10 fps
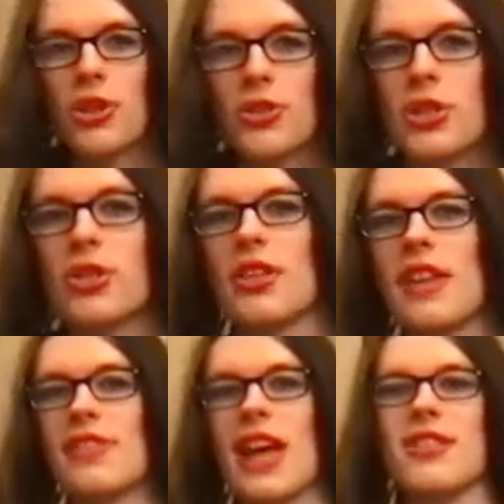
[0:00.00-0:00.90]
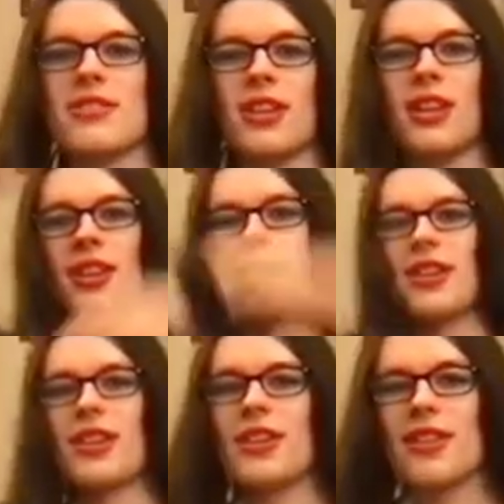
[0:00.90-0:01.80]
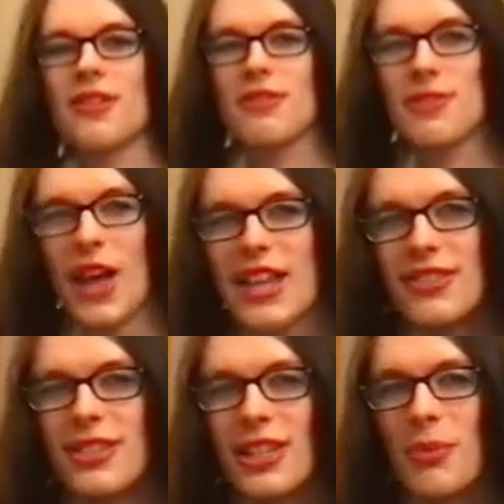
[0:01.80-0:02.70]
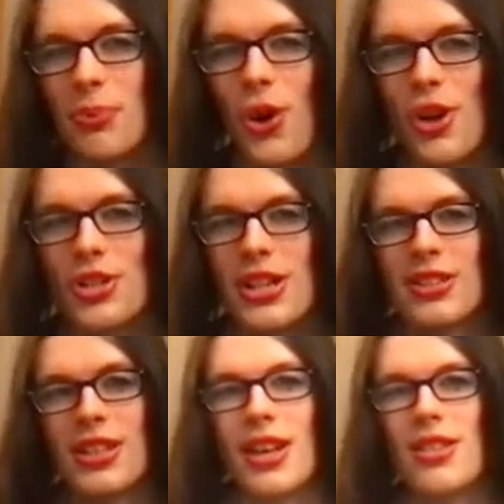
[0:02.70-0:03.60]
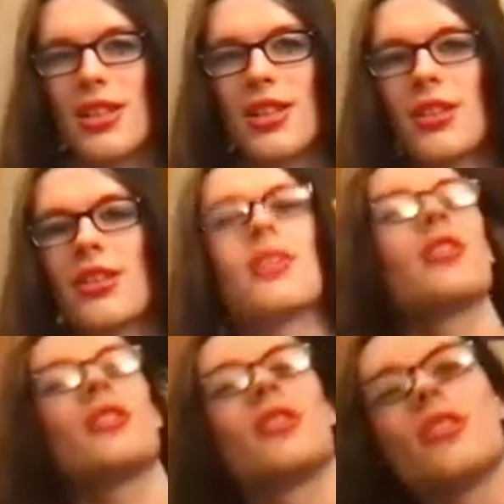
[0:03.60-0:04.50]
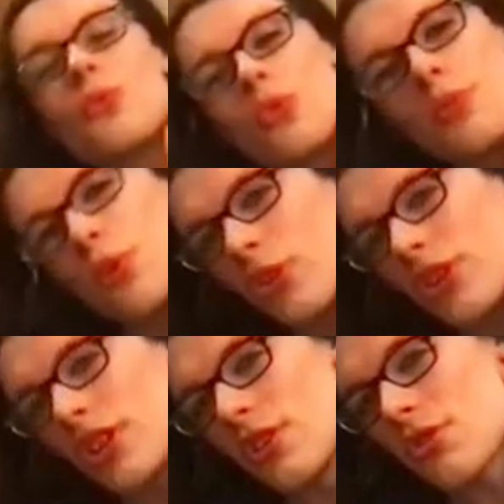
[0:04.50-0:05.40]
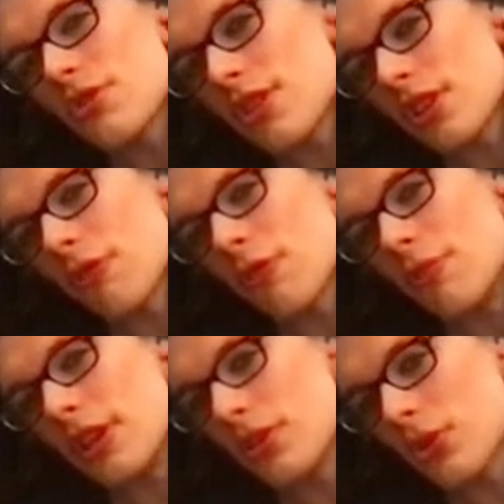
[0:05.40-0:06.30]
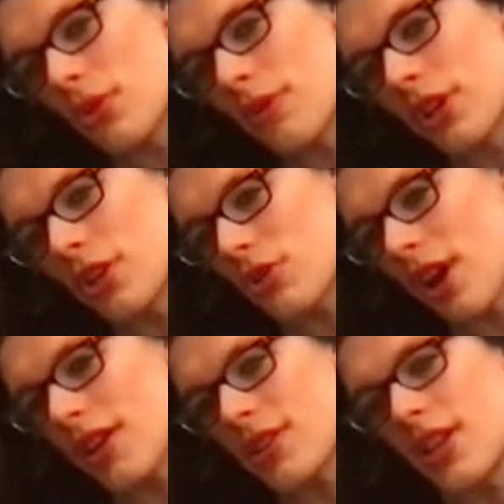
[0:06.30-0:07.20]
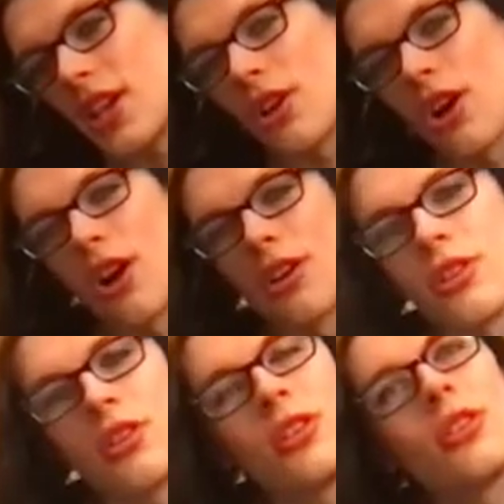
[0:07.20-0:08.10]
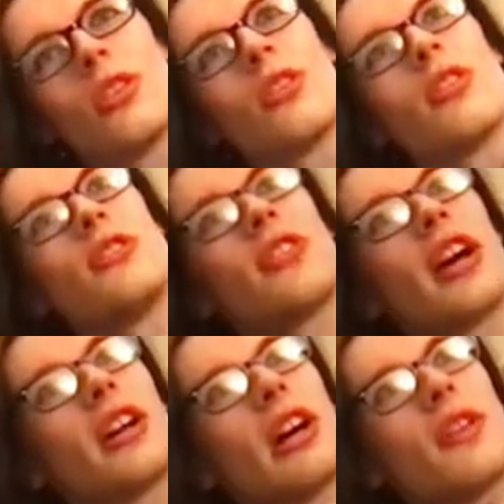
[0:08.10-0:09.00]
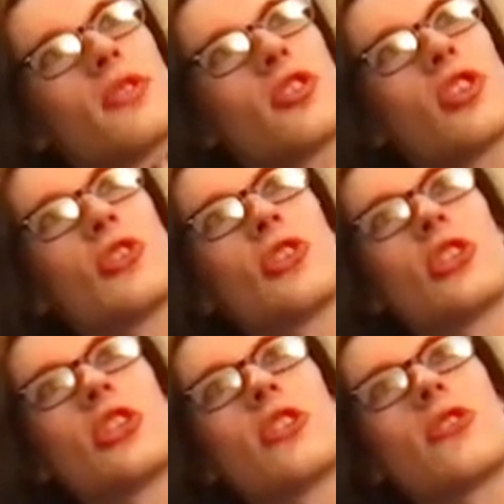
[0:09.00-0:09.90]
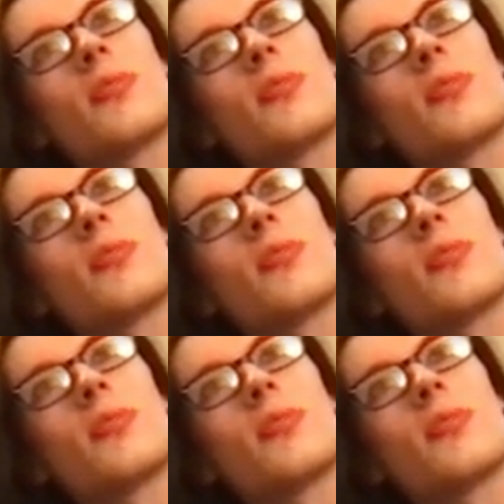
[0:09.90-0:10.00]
Like, that's like a project that I think would be really interesting for me to sort of, like, try to take on, is that kind of a synthesis.